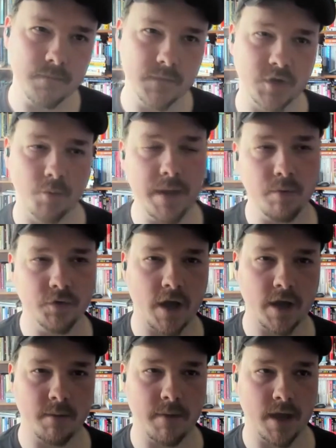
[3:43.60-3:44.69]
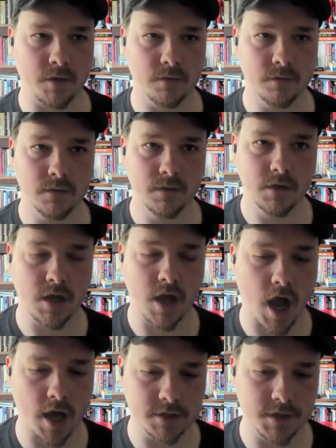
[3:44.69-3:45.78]
So people talk about
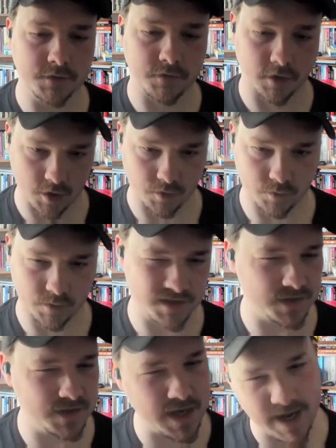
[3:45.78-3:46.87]
cognitive load, which is